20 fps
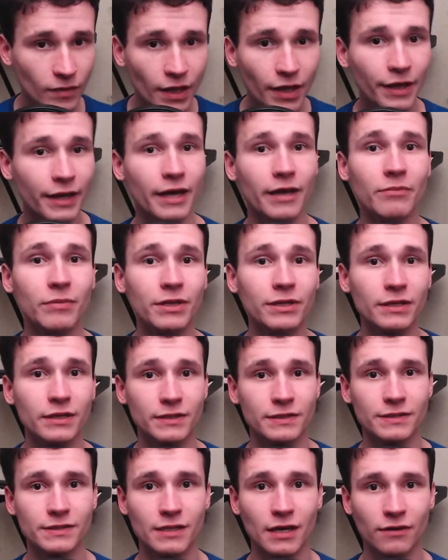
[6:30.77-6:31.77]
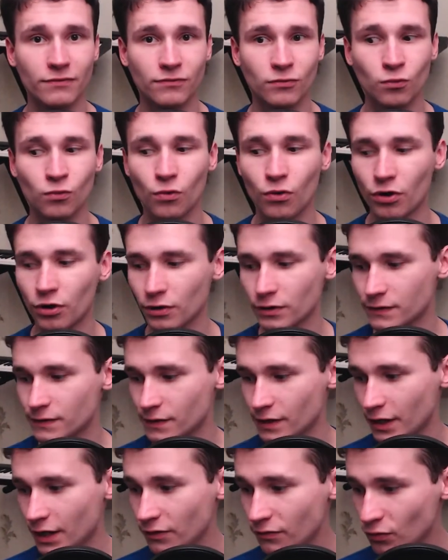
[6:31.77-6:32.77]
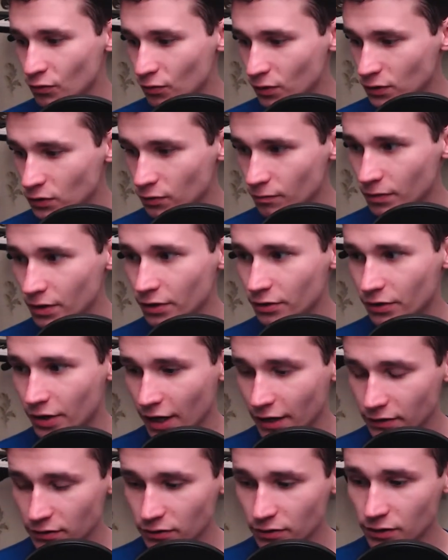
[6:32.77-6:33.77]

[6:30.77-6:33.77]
comedian stuff works. If you want to be a writer,